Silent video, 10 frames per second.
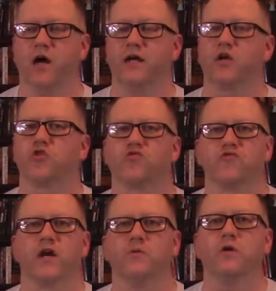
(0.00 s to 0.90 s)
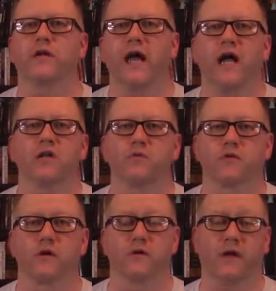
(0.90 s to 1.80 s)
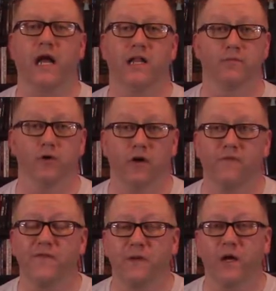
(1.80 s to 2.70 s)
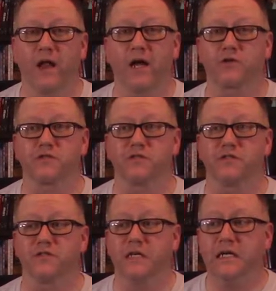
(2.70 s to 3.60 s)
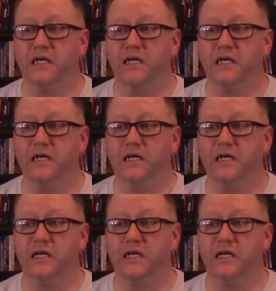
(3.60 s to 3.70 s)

incredible caliber of female actresses